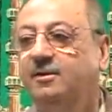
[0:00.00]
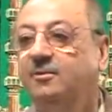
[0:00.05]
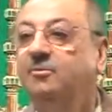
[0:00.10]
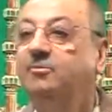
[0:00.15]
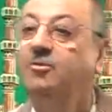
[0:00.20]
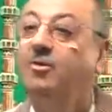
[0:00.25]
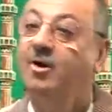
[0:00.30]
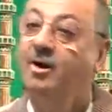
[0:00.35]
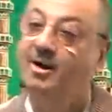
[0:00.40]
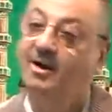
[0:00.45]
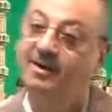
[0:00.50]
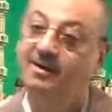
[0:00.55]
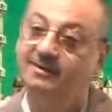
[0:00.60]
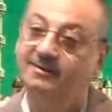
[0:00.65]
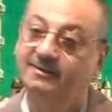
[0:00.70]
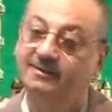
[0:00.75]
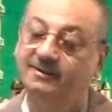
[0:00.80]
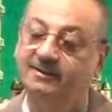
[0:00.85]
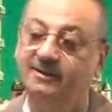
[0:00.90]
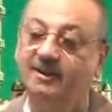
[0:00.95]

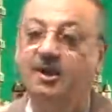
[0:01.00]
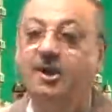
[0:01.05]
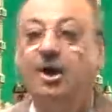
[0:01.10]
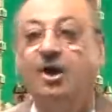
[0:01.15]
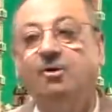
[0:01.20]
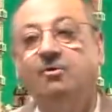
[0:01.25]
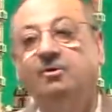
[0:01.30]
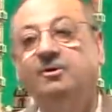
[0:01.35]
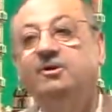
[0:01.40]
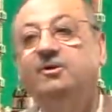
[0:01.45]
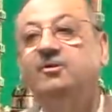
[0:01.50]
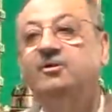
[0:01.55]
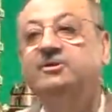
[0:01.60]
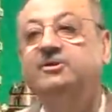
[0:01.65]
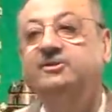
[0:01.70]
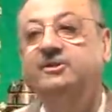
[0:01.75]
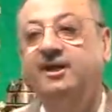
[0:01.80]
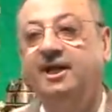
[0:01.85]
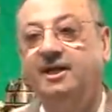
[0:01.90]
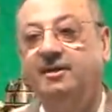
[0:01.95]
muakhazati. How will you
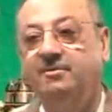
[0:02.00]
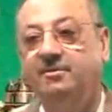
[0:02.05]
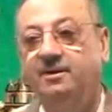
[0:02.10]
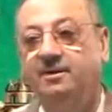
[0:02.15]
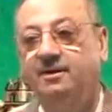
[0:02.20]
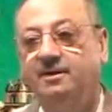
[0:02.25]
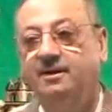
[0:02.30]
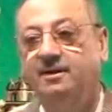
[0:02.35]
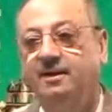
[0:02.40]
describe it?